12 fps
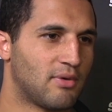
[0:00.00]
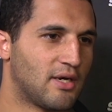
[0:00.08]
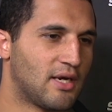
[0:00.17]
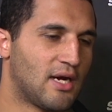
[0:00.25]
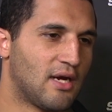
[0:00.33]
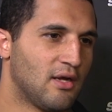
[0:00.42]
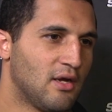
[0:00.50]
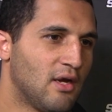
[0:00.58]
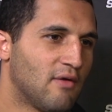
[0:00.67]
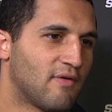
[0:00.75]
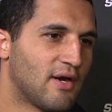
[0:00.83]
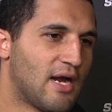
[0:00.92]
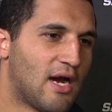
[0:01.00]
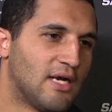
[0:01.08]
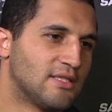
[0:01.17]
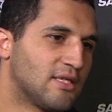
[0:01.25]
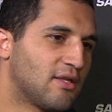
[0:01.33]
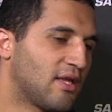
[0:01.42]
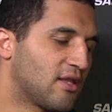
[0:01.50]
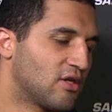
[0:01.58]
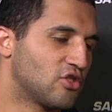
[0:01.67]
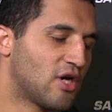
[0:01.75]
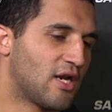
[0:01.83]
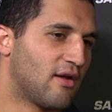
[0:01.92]
But uh, for now, I still think
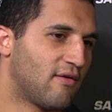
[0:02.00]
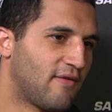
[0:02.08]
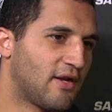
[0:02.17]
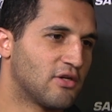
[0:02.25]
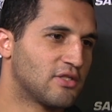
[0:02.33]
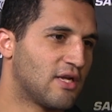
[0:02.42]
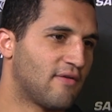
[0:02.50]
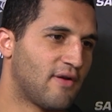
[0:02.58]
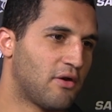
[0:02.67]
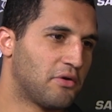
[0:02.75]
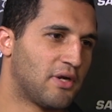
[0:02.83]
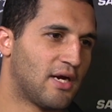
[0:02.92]
they're trying to figure stuff out.